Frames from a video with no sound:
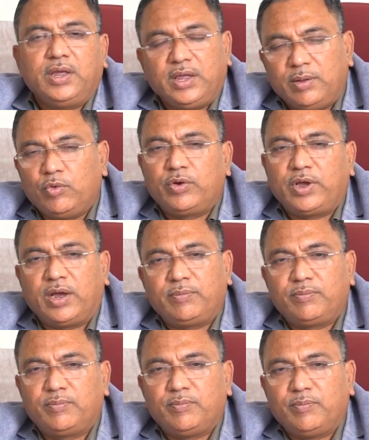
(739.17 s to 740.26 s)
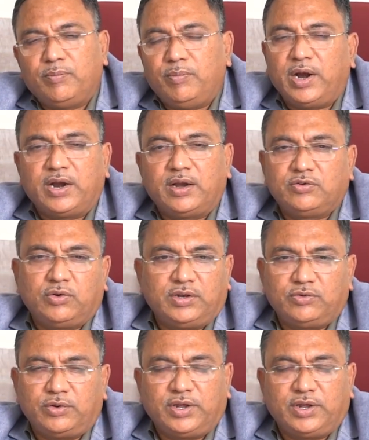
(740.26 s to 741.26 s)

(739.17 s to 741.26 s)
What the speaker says: Immunocap blood allergy also